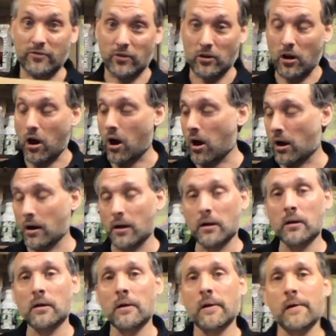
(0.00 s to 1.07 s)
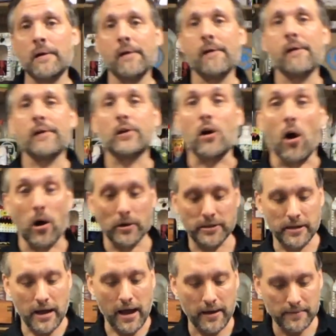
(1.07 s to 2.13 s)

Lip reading: for our car today.